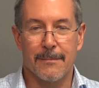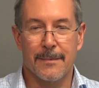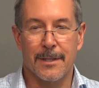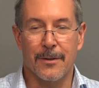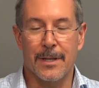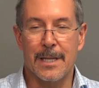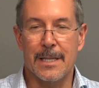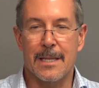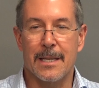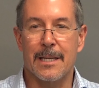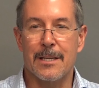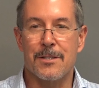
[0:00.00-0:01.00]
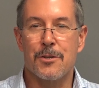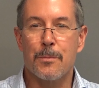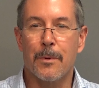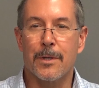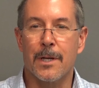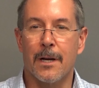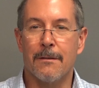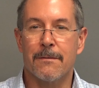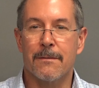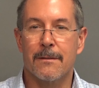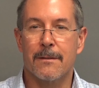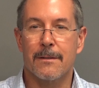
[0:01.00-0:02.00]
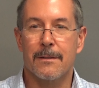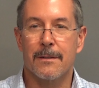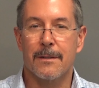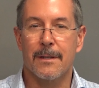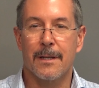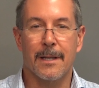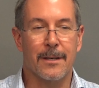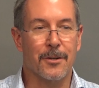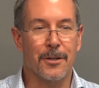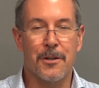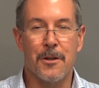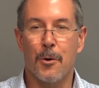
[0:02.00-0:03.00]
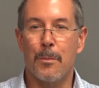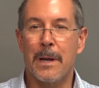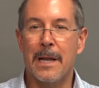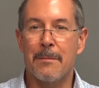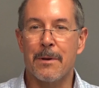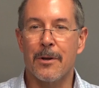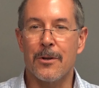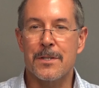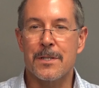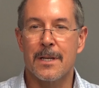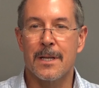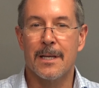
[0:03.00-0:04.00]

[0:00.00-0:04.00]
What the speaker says: he's super tough. He took no pain pills.